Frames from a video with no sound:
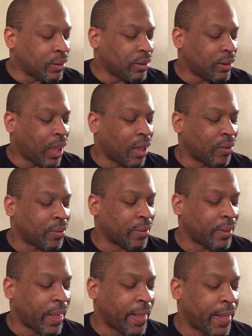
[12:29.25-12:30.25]
Now,
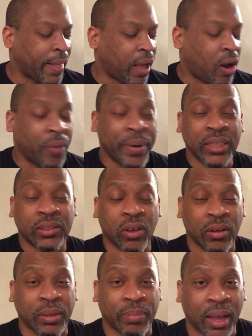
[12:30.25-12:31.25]
I already
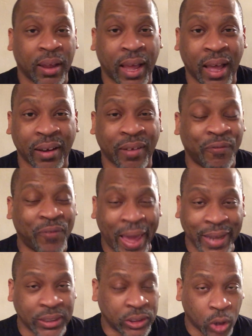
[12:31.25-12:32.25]
talked about how the
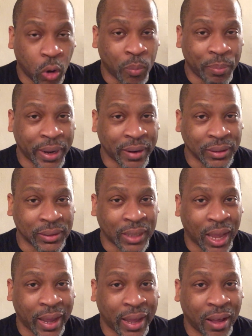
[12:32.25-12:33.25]
facts don't bear this
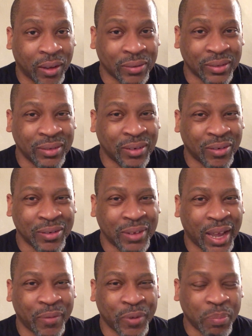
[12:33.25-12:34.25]
guy out. You know, you
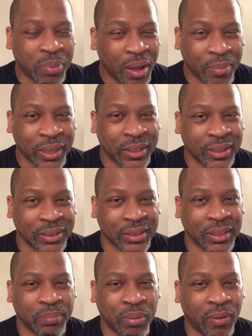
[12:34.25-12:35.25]
got Republicans
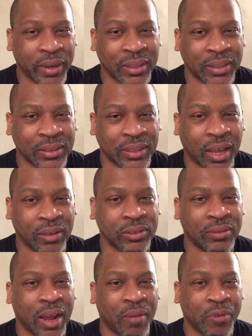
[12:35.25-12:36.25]
that pointed this out. You
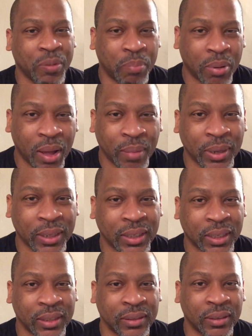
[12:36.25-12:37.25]
got
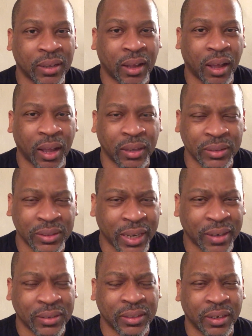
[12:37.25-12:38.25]
Republican
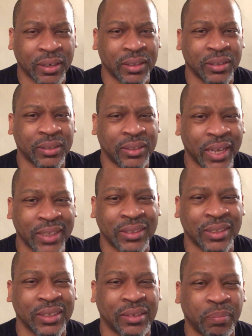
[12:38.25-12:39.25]
Secretary of State
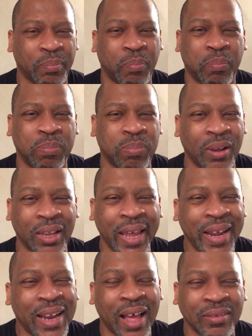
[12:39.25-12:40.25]
that
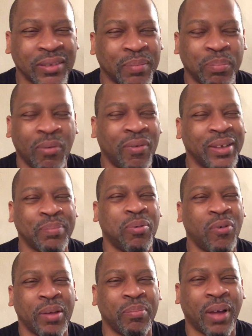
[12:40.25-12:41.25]
laid out the
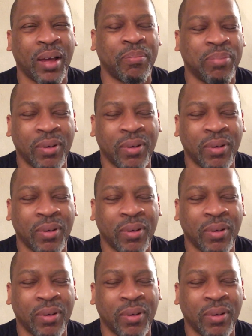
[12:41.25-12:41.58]
point by